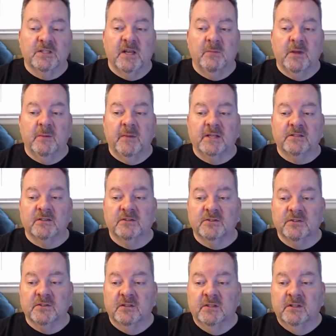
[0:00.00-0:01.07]
send me a
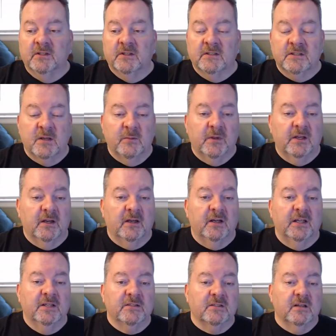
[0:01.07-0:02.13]
message, send me
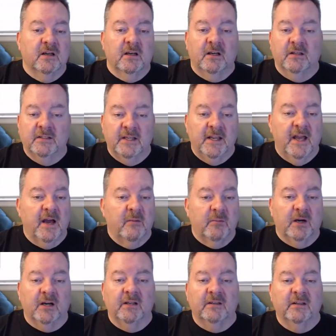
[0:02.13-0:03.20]
a DM
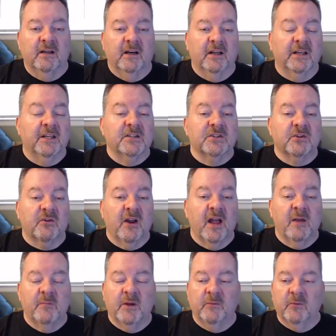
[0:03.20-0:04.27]
on
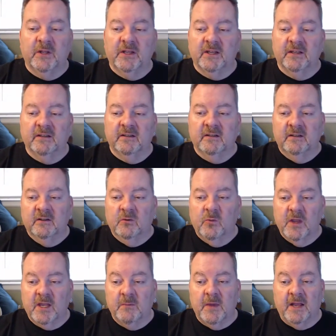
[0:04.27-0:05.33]
Instagram, and we
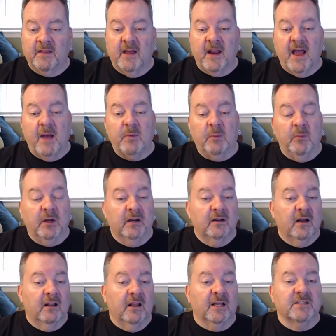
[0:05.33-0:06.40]
can make that happen. But
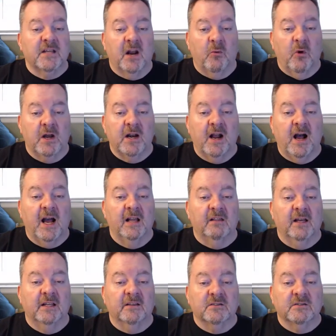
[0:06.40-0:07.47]
like I said, I wanted to
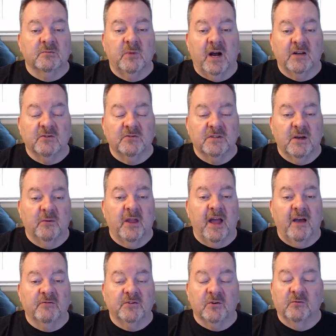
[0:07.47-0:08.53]
highlight the sponsors that we
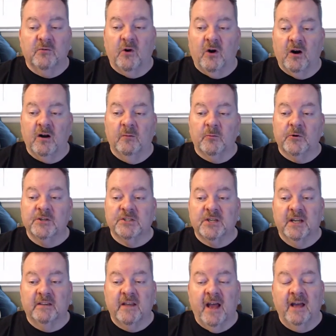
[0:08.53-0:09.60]
have so far.
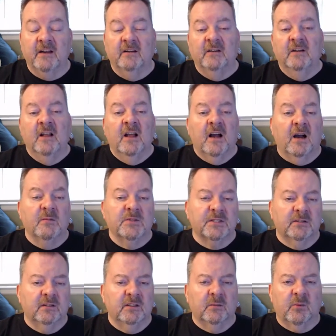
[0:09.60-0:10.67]
Appreciate that. I'm
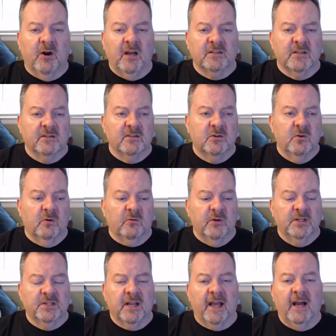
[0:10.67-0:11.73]
still in the process too of
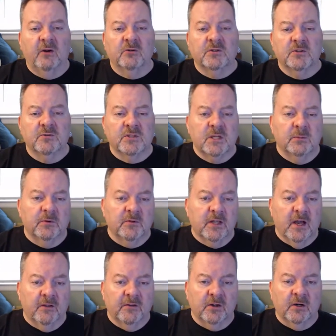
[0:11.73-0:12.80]
reaching out to some of
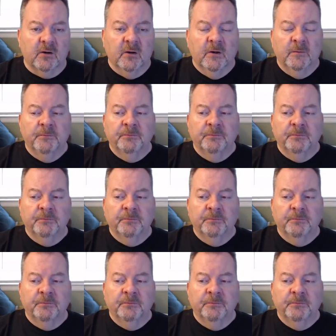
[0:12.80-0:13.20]
the other,